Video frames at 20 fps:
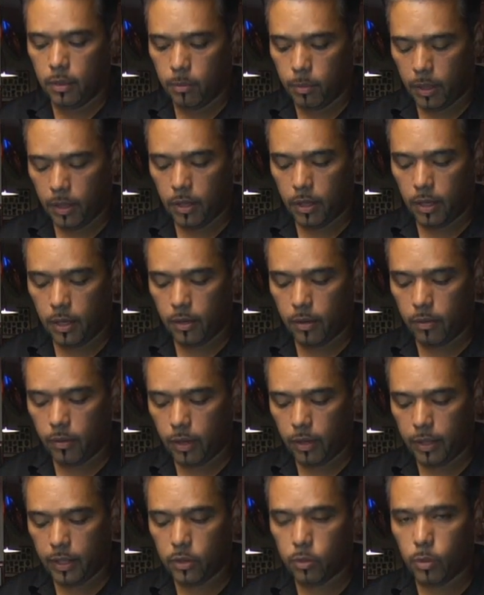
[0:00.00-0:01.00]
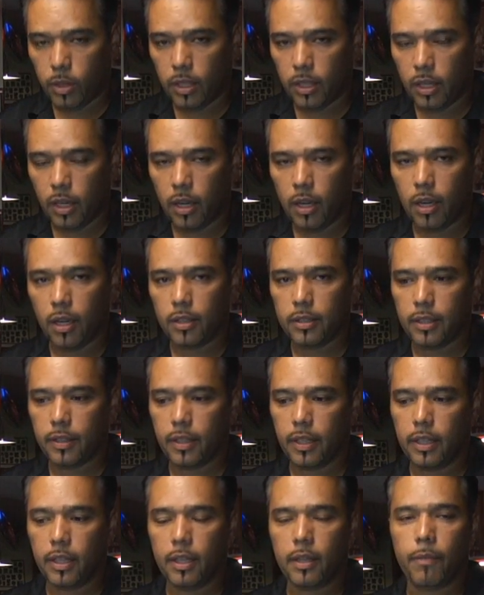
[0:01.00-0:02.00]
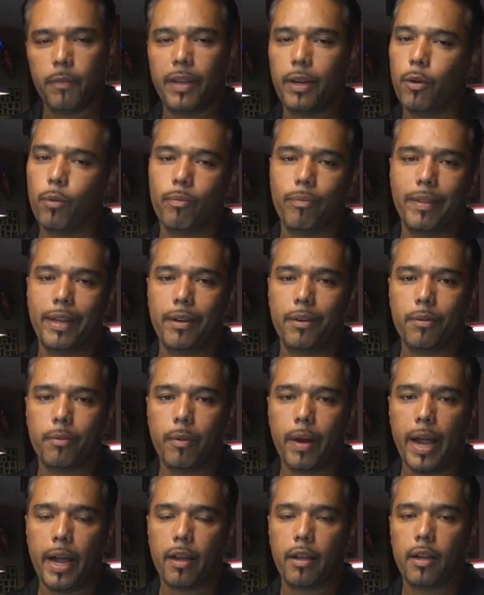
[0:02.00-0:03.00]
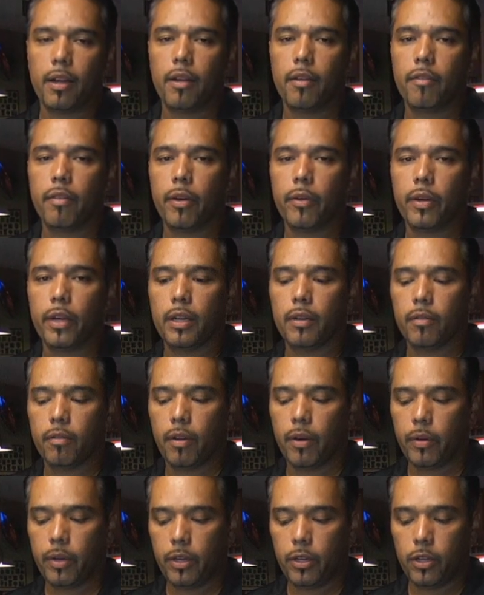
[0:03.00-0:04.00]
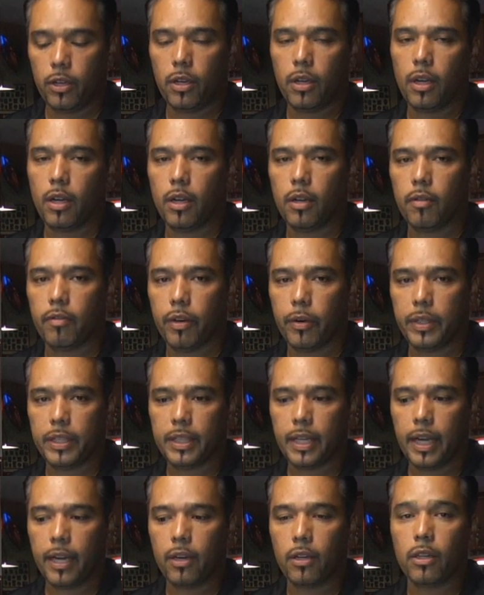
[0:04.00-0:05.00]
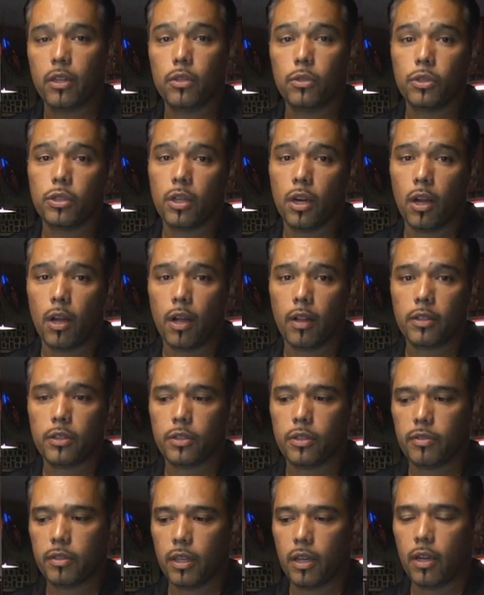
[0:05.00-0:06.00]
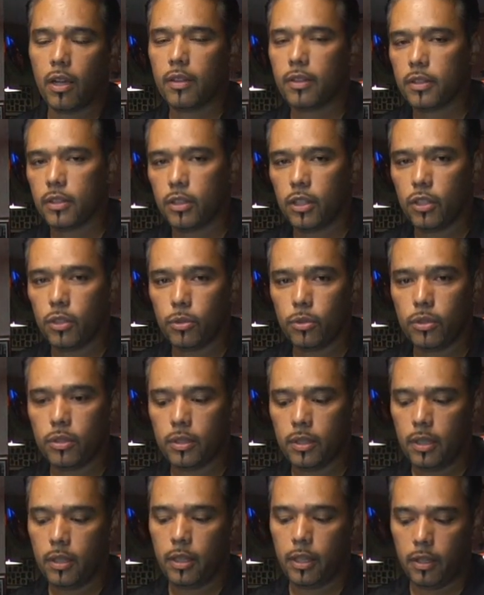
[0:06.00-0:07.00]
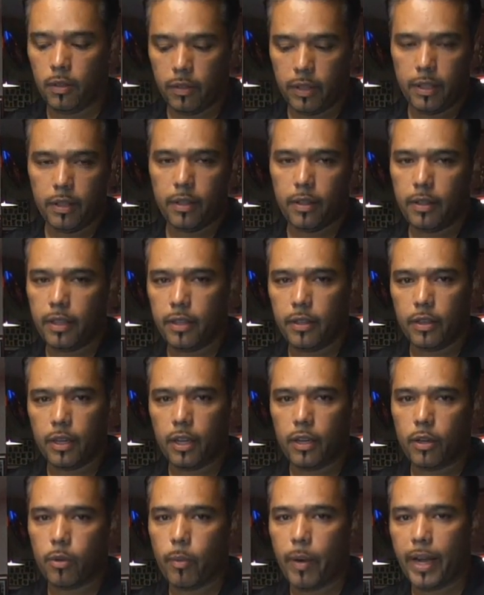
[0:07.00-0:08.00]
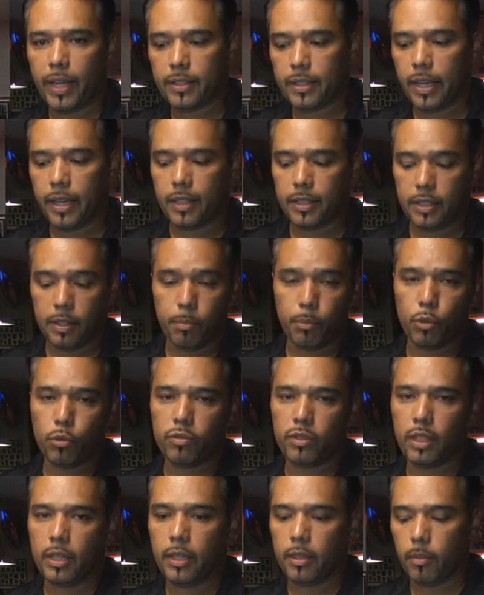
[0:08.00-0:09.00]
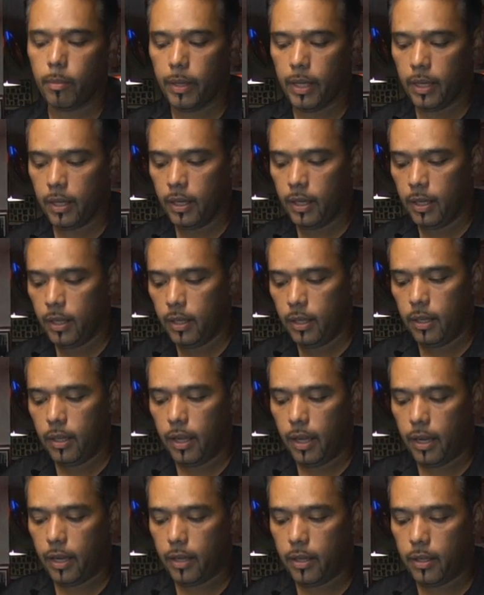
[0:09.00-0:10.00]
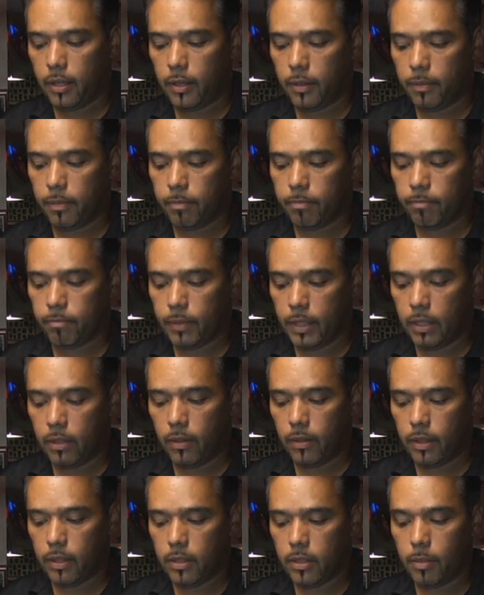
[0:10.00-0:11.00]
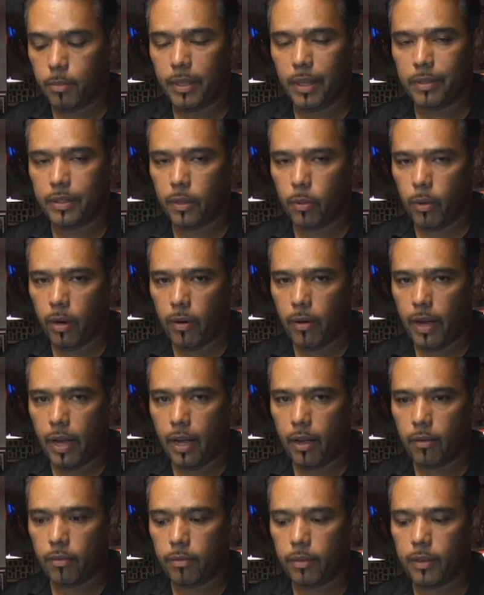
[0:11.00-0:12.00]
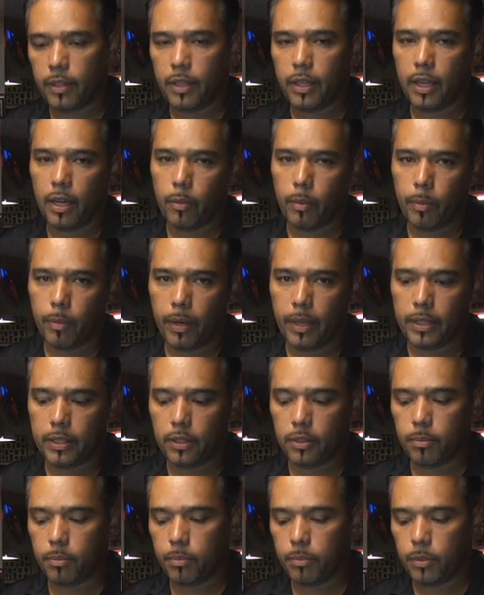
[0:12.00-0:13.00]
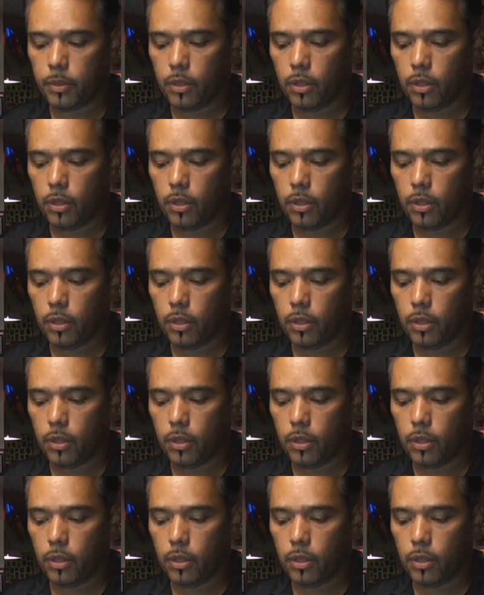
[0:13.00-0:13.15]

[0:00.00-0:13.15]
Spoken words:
But that's one of the cons. And then they don't rack very good, very tight on loose cloth. So if the cloth is loose, then they're not going to rack tight because it moves a little bit. And and sometimes they wear out and then you got to replace them.